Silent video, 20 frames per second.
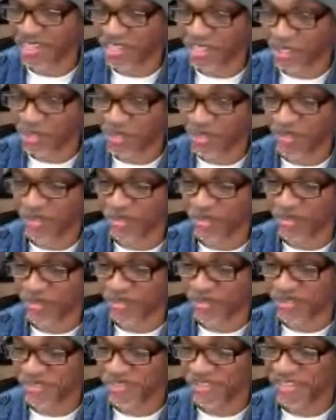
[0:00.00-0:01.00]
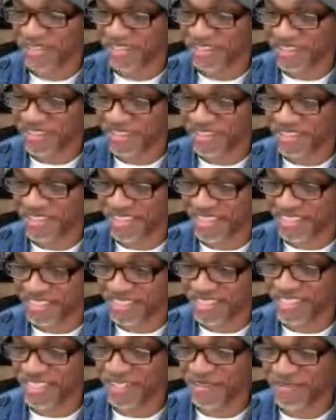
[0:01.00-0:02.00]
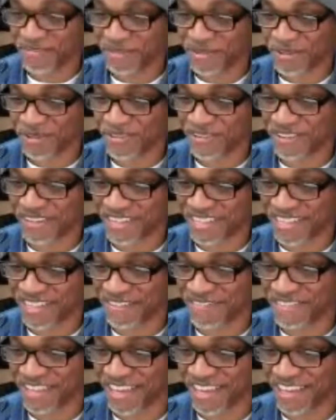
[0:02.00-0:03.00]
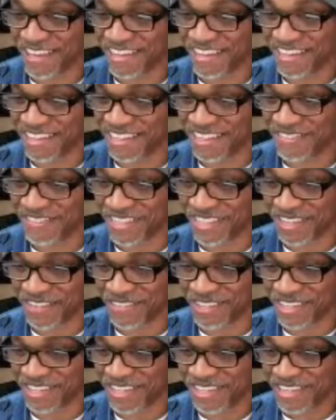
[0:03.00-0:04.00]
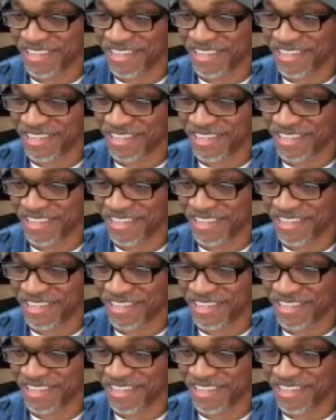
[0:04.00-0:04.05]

cool. That's good info. I love that. I love it, love it.